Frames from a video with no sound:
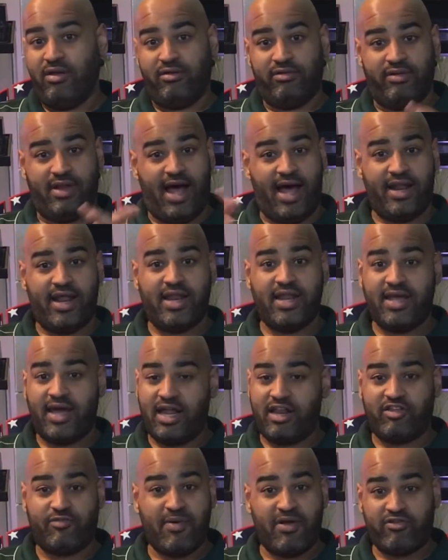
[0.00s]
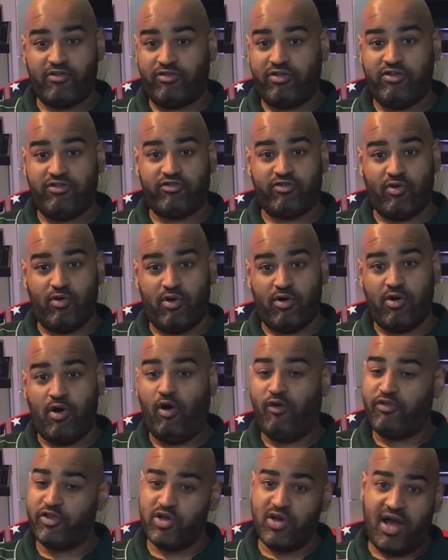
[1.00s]
not any kind of specialty store.
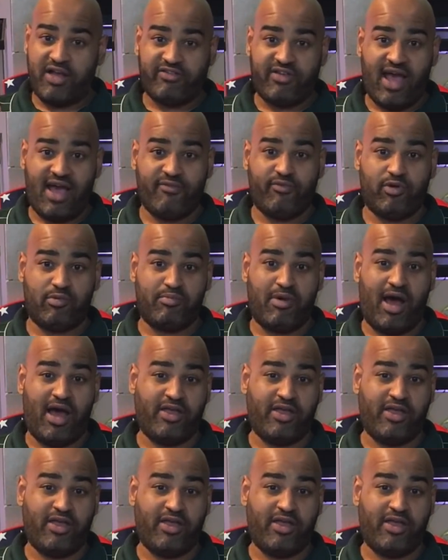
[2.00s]
Hopefully you guys have one by